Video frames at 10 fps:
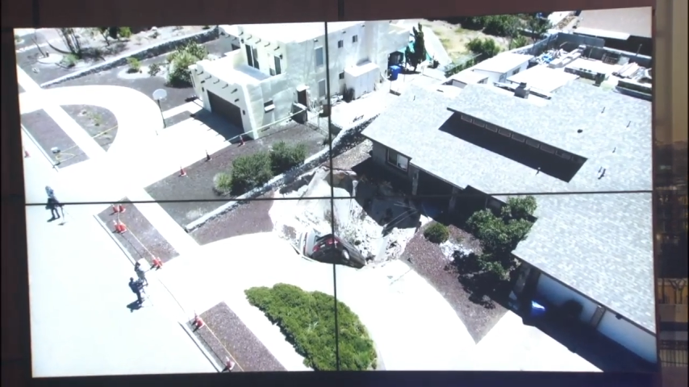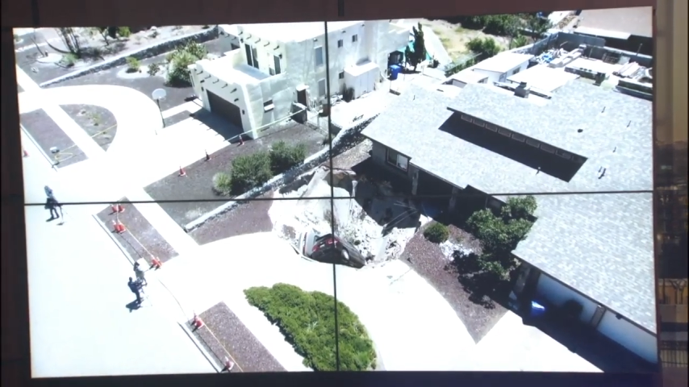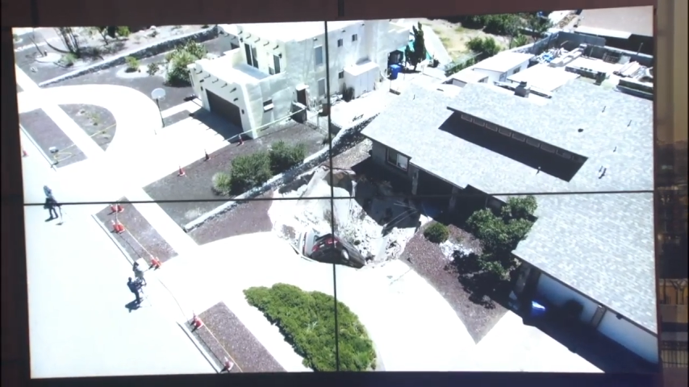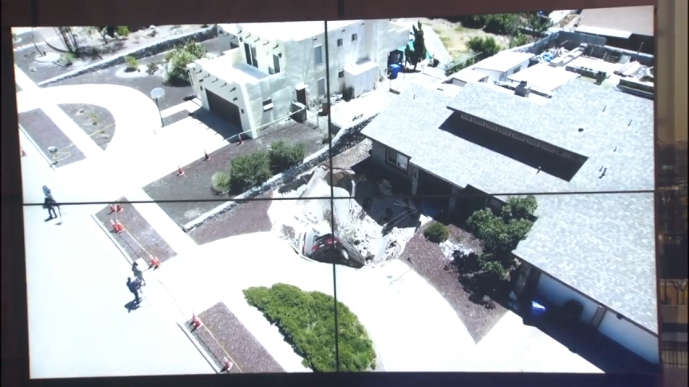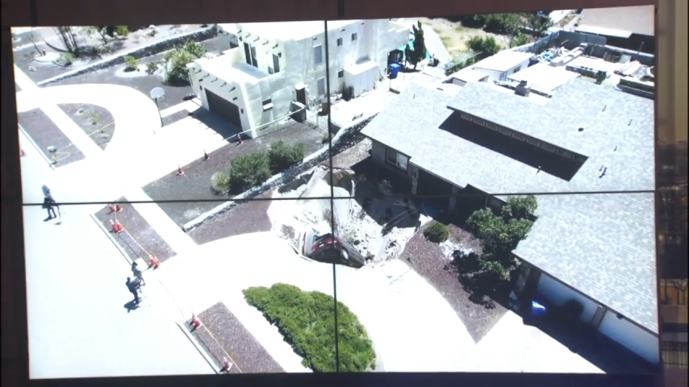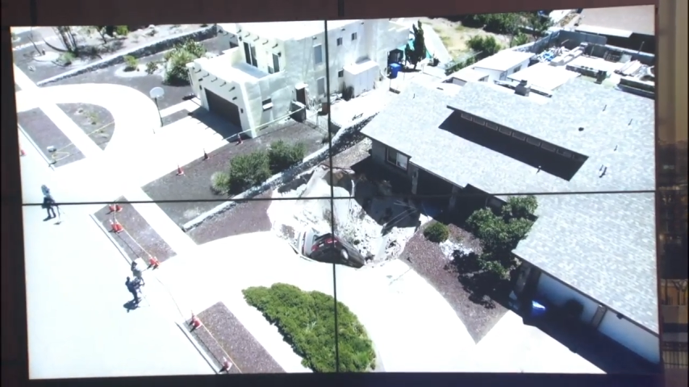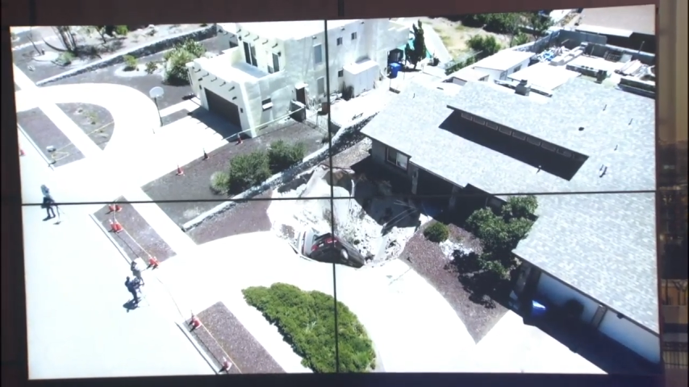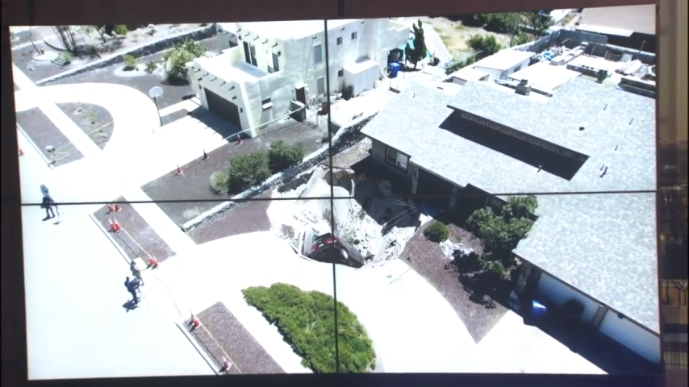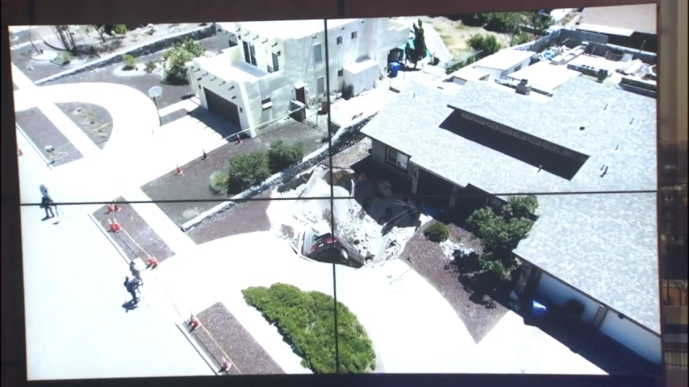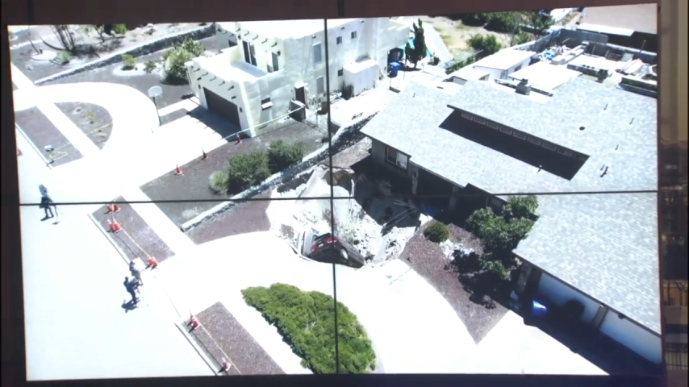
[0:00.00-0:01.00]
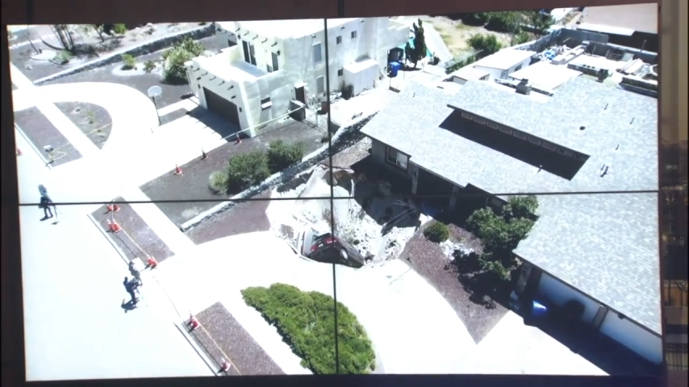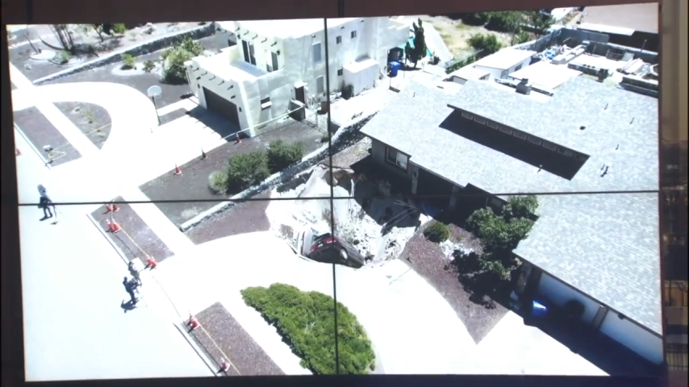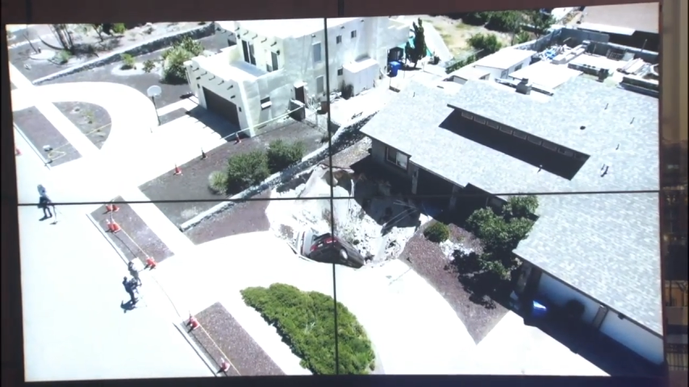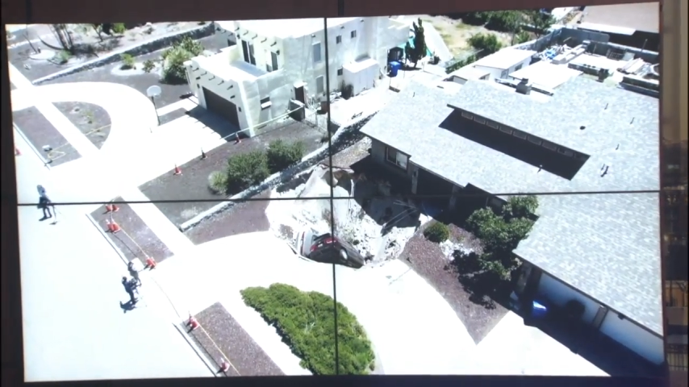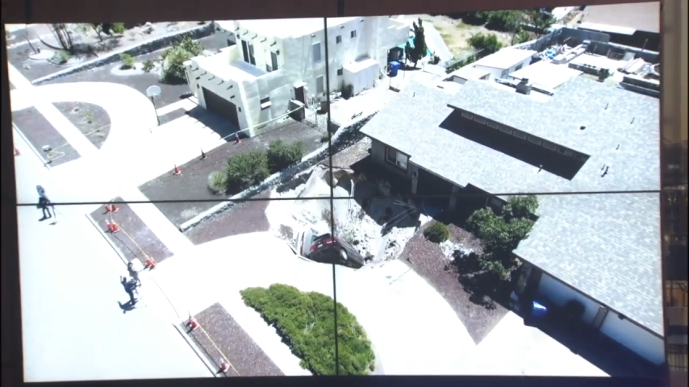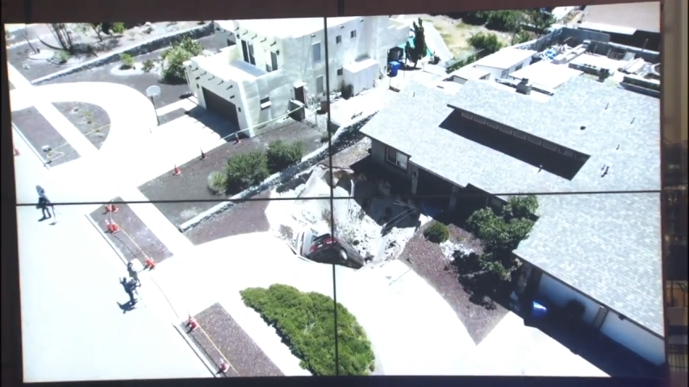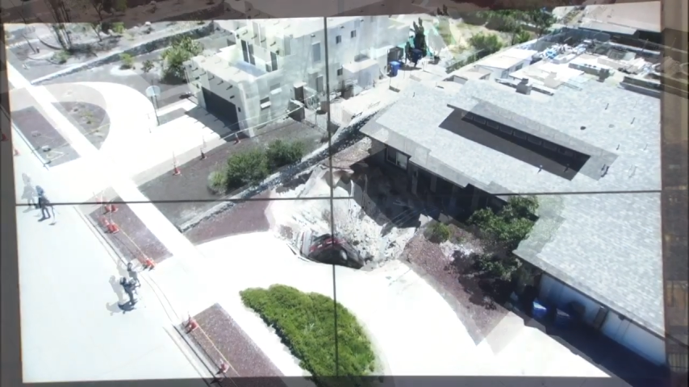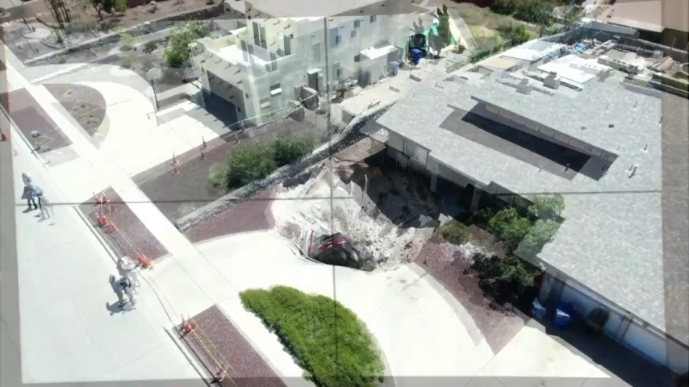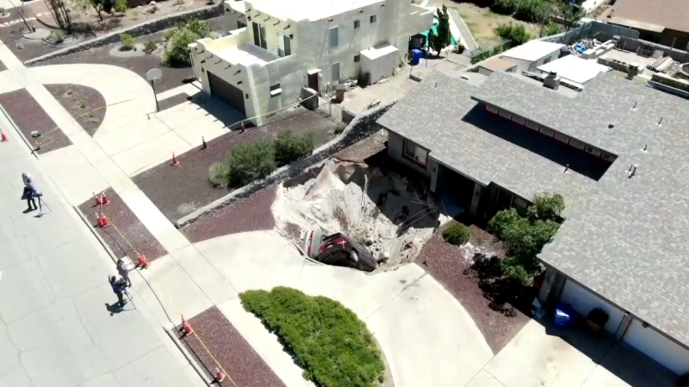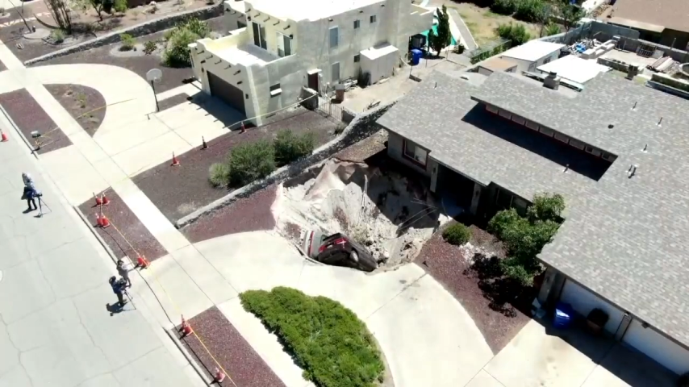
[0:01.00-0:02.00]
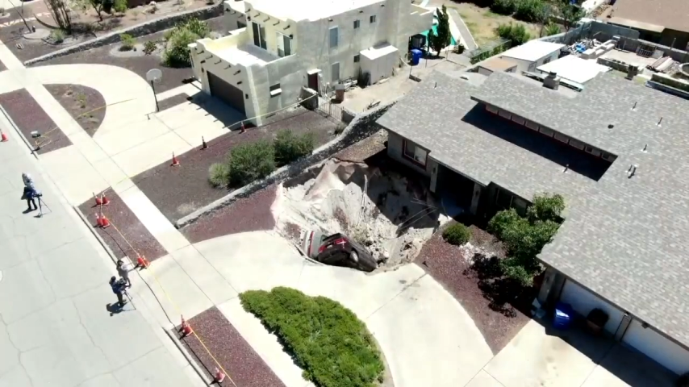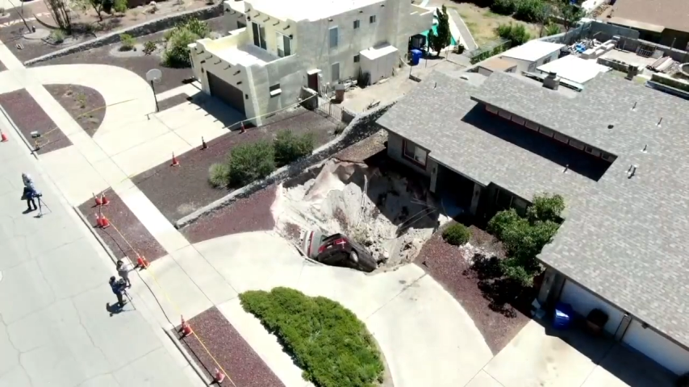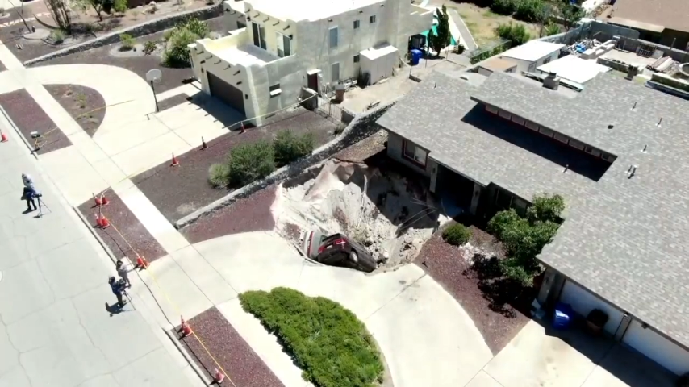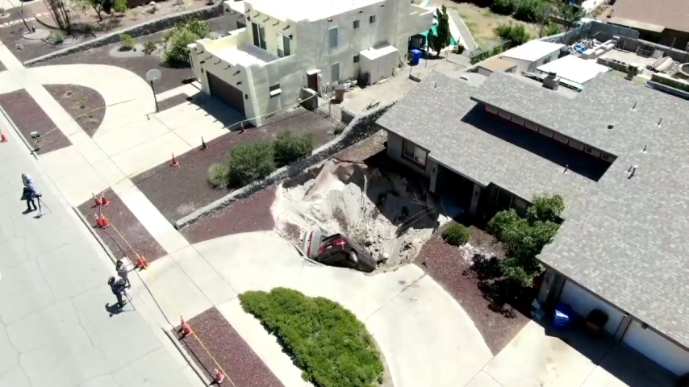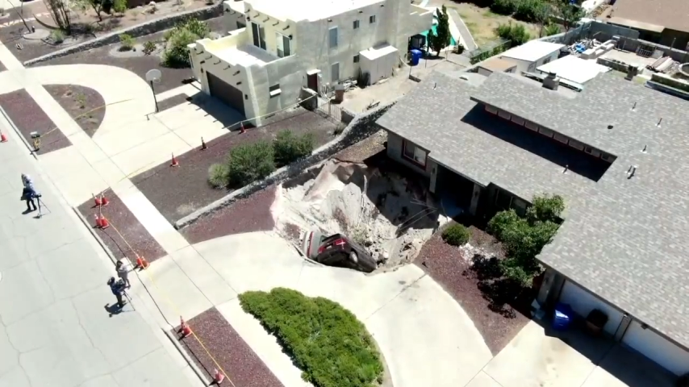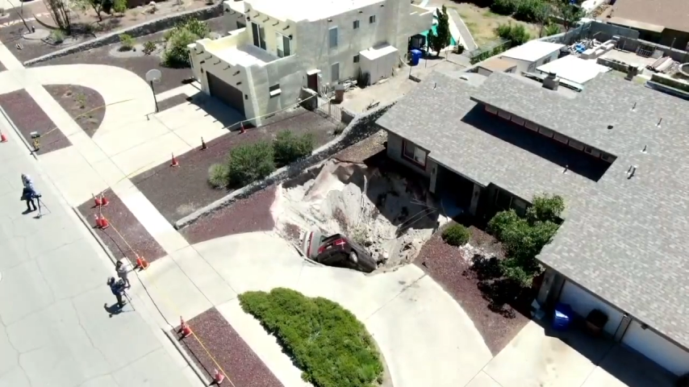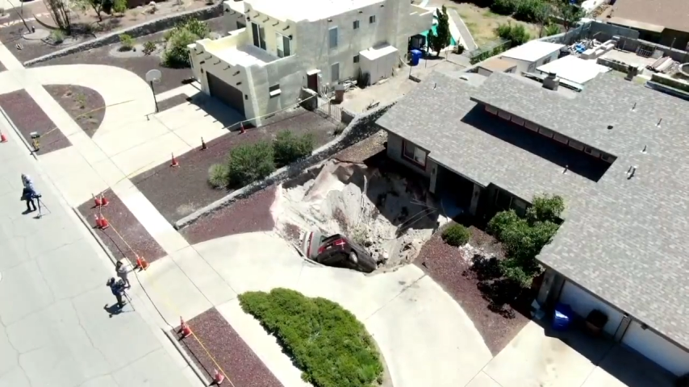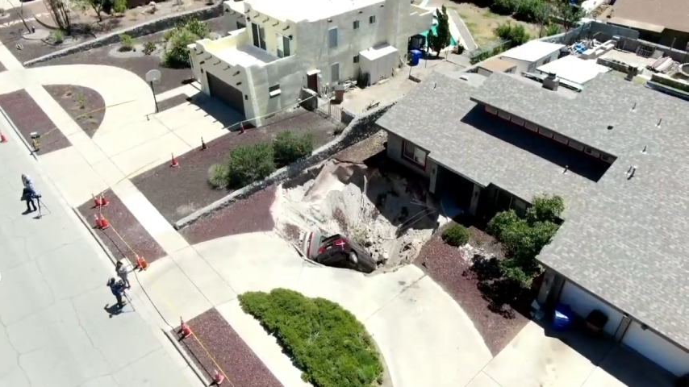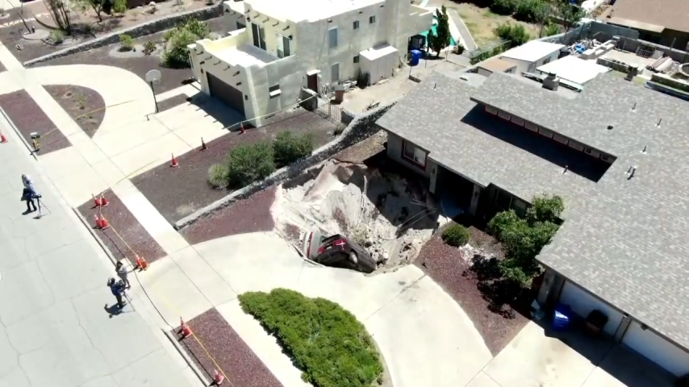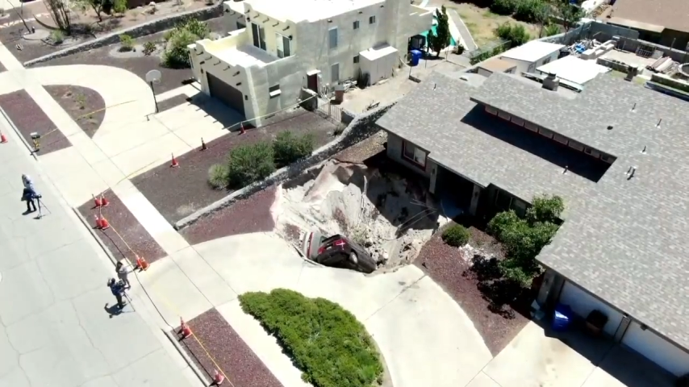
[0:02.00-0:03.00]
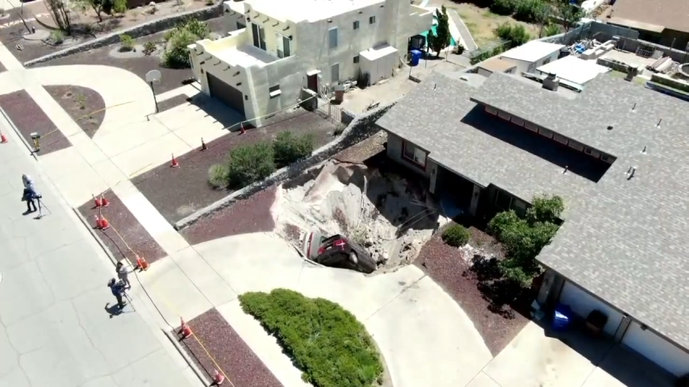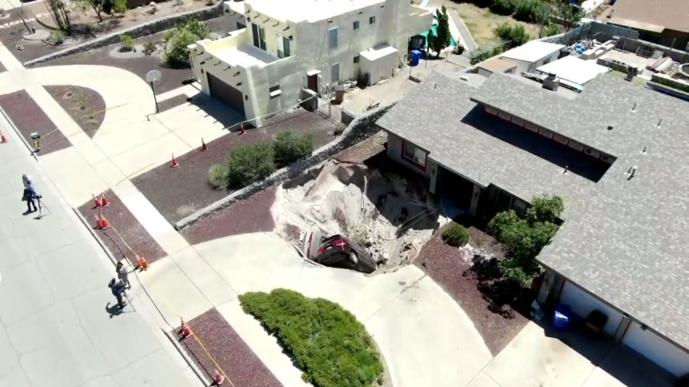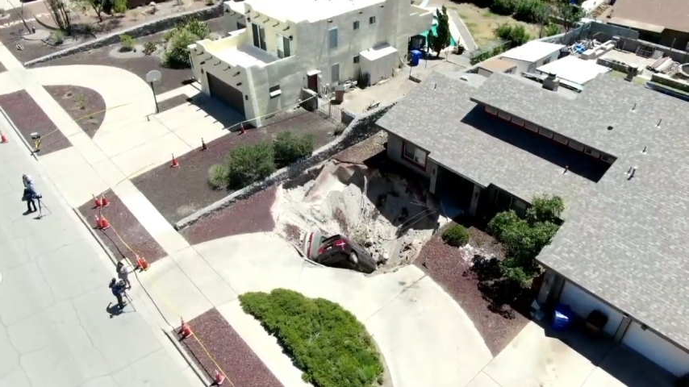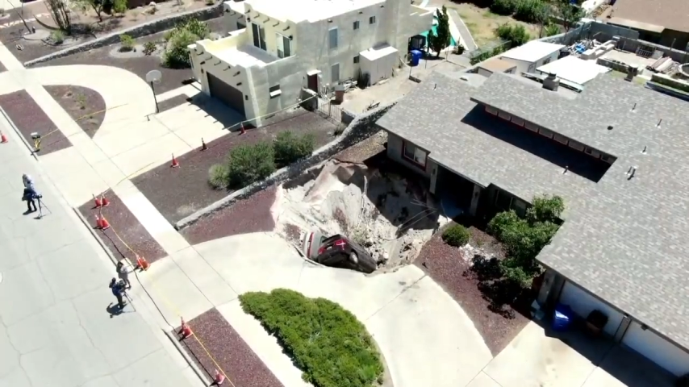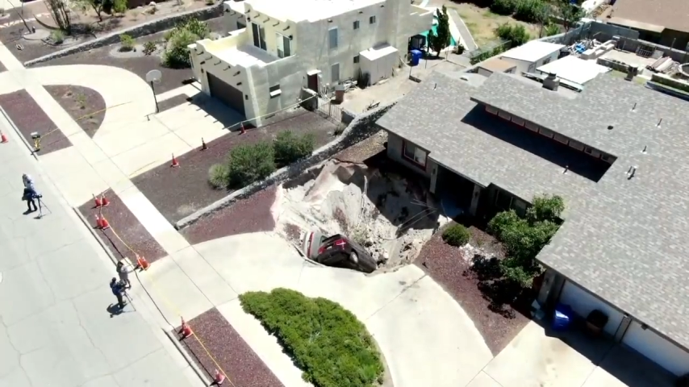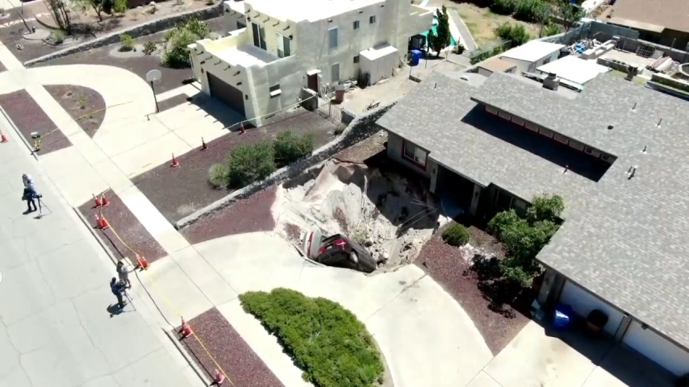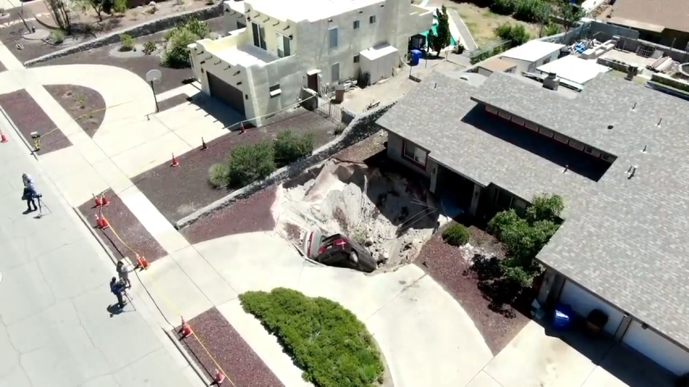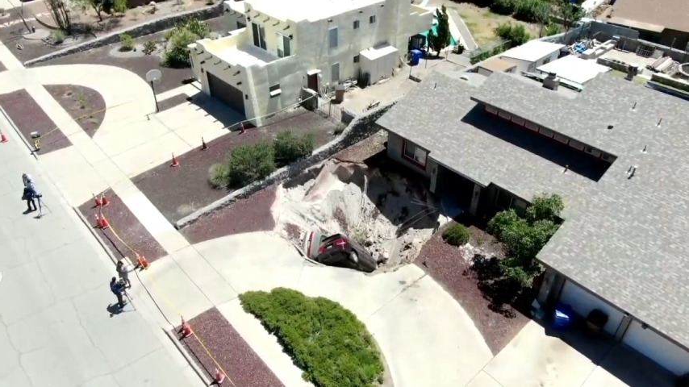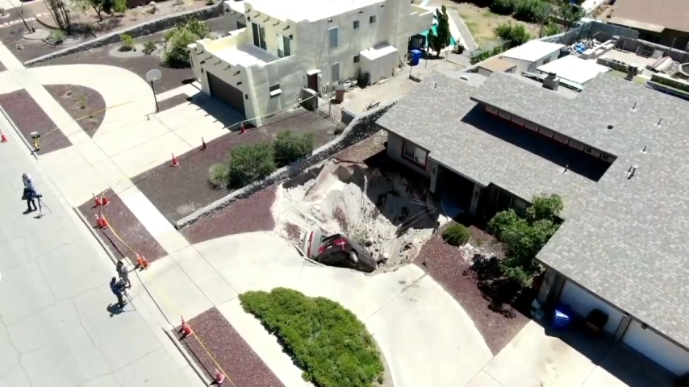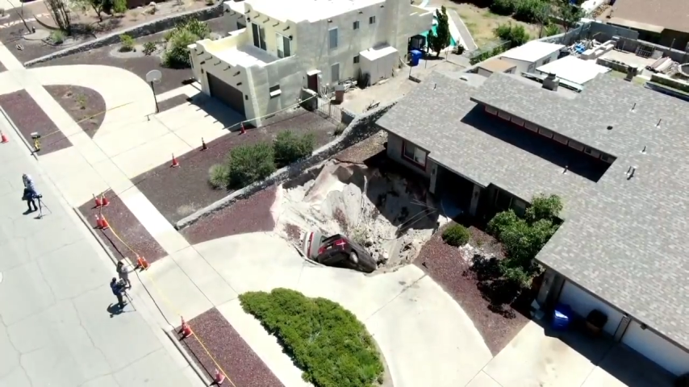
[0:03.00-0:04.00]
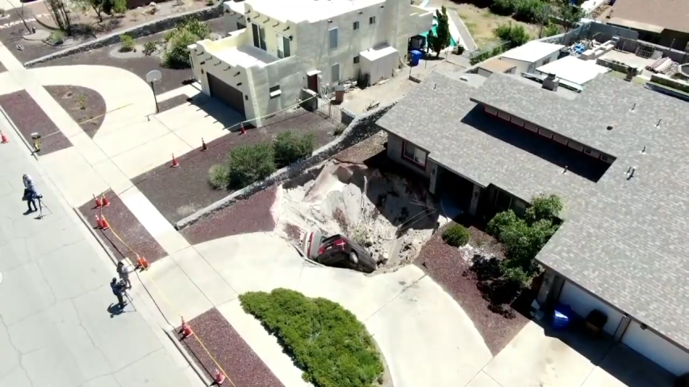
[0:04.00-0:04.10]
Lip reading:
No face is visible, so there are no lips to read.